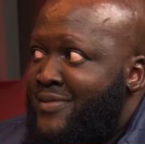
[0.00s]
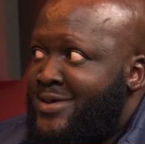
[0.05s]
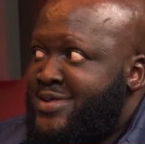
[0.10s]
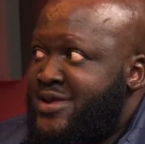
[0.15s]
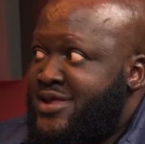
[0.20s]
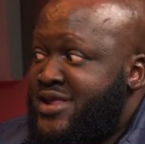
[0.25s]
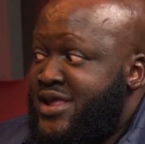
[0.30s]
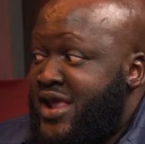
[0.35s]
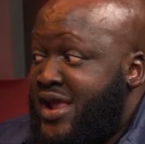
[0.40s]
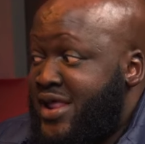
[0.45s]

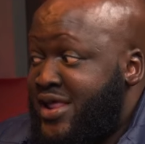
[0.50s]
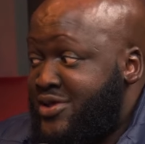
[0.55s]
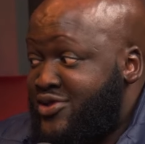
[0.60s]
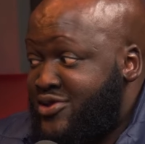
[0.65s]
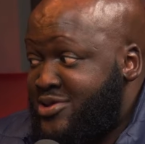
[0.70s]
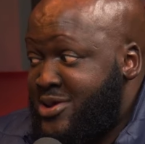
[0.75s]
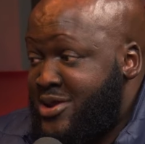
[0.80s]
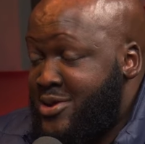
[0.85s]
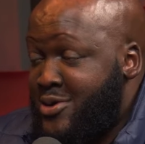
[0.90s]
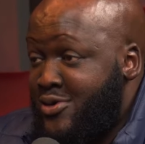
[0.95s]
But then
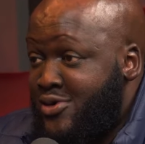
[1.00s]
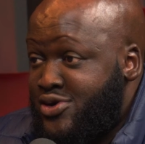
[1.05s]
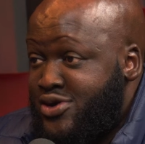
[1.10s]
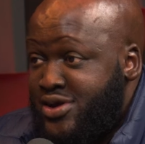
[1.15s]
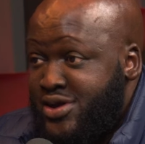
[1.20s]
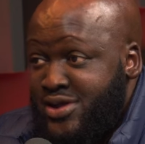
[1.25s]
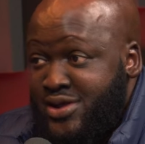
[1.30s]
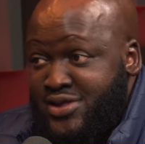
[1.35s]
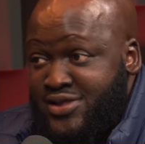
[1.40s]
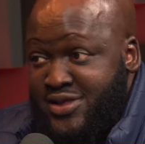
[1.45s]
getting to the
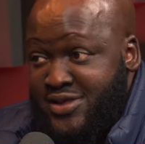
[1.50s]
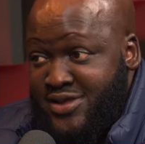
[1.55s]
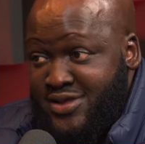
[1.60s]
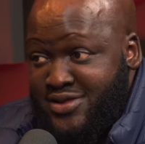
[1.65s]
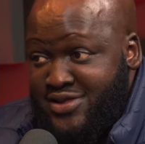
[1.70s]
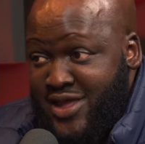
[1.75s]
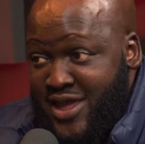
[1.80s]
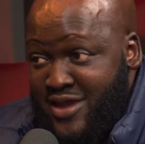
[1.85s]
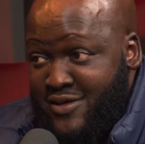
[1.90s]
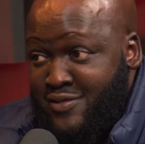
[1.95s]

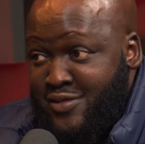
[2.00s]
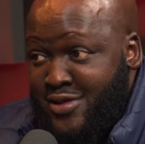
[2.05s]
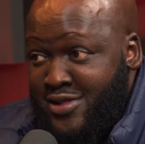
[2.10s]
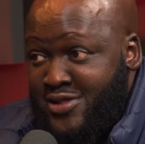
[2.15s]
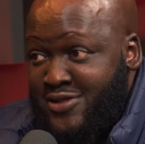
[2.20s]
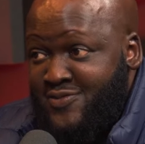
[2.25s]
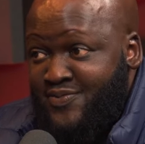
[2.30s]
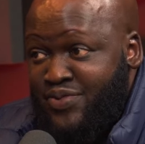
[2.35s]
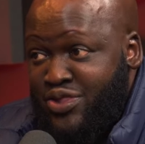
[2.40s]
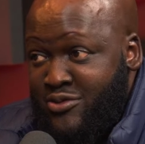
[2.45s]
negotiating
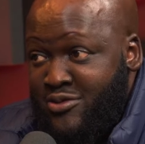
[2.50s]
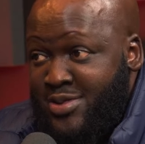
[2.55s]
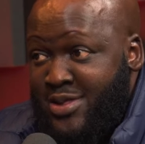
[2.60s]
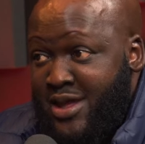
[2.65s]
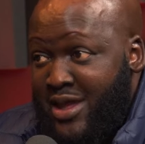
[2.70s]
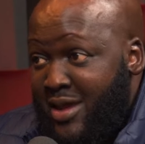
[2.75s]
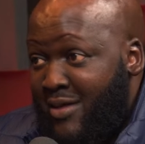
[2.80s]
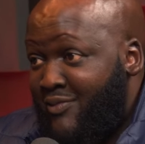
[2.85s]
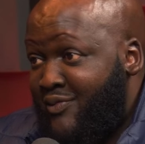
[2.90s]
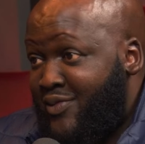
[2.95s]
table
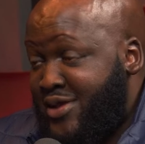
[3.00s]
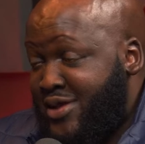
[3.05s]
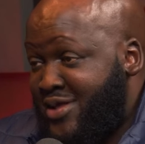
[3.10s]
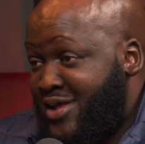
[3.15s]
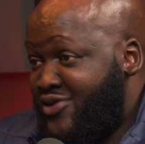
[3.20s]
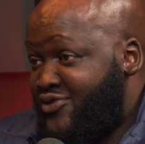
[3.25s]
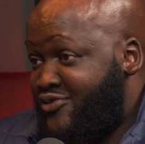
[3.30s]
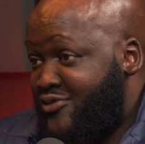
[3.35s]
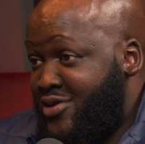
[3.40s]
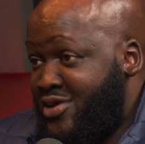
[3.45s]
with a
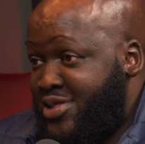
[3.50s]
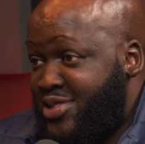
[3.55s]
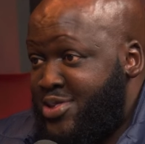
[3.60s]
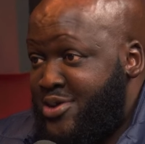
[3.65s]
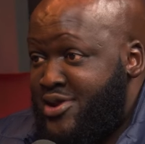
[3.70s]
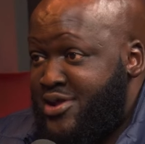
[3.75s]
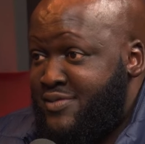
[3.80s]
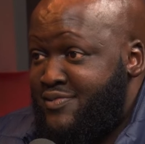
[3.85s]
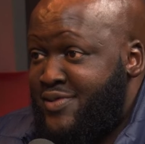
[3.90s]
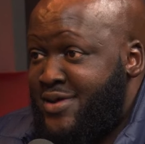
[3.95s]
company that's
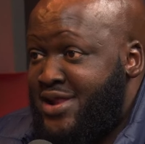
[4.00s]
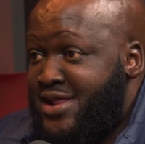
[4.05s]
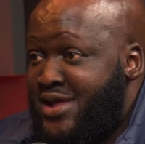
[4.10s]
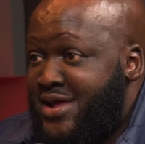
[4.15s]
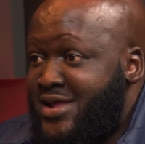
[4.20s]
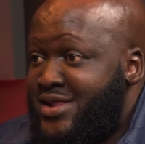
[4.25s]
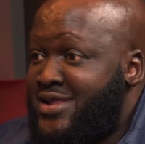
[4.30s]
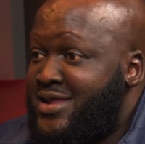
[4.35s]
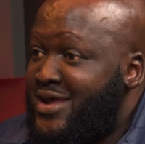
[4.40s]
worth 30 billion,